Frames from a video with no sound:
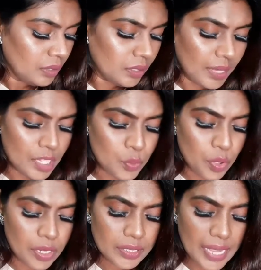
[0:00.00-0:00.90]
The next
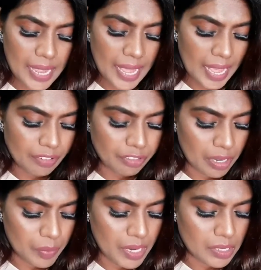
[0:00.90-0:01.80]
product I have
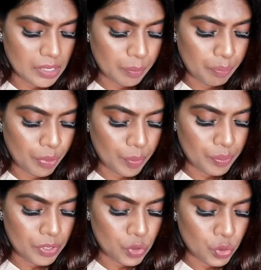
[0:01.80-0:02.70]
from is the
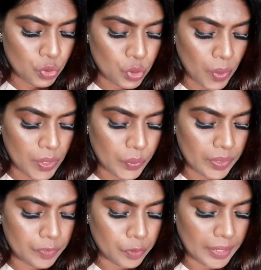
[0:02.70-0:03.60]
Purple True Jewel
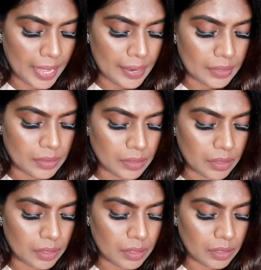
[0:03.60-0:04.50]
24
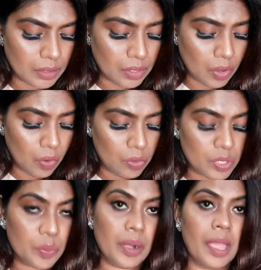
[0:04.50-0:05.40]
Karat
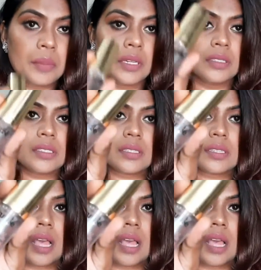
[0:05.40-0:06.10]
Gold Primer. This